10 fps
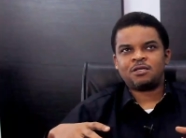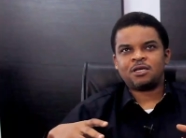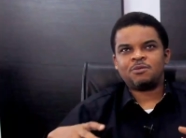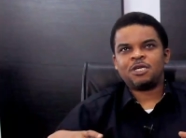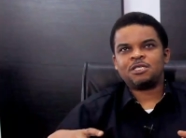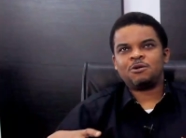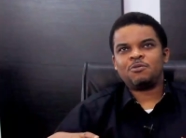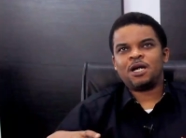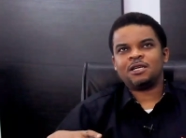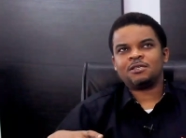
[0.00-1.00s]
the Kilimanjaro
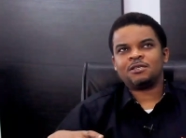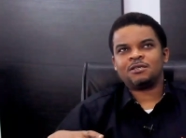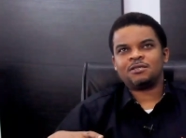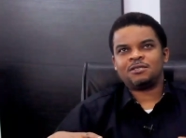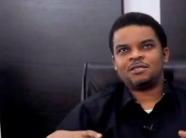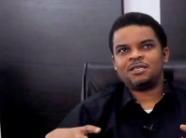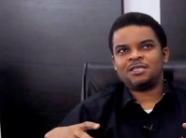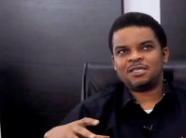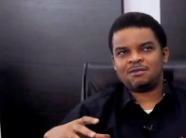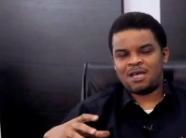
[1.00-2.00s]
brand. is the
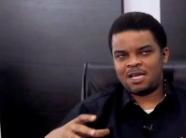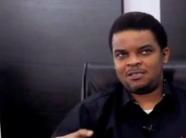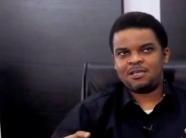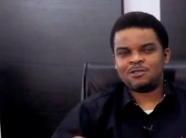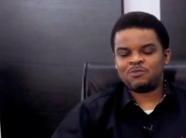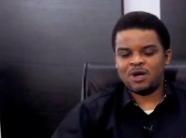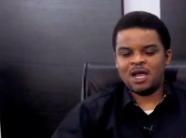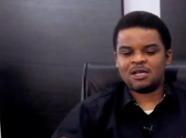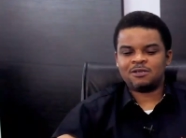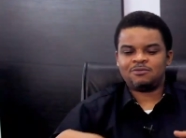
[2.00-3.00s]
nicest
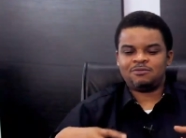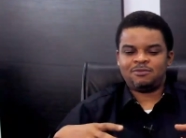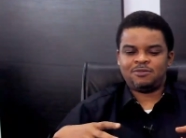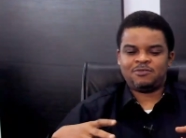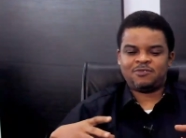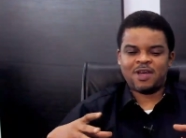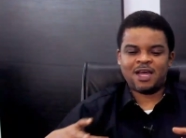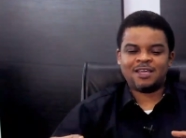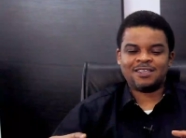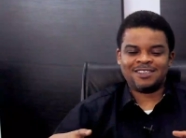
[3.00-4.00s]
brand you
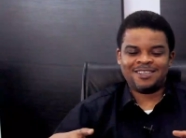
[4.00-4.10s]
find